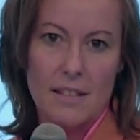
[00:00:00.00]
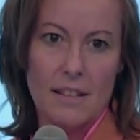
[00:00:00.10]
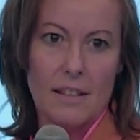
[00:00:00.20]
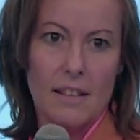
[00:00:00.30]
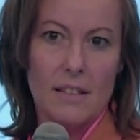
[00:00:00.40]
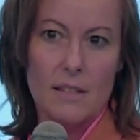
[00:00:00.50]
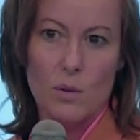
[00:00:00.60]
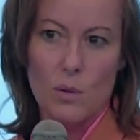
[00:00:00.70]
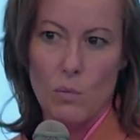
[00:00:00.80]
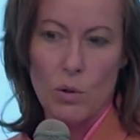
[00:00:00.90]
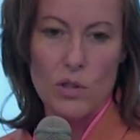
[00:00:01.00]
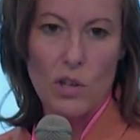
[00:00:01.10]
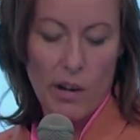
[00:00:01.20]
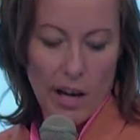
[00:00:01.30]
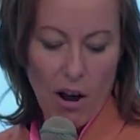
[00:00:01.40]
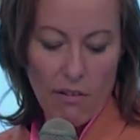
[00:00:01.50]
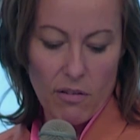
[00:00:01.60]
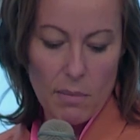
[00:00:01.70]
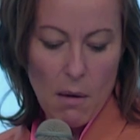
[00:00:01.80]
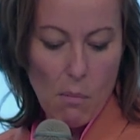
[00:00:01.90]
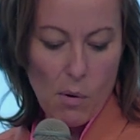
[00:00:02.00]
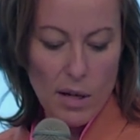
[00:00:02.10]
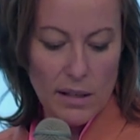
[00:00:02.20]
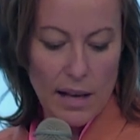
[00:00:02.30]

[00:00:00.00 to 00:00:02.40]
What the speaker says: And so we're starting off from that point.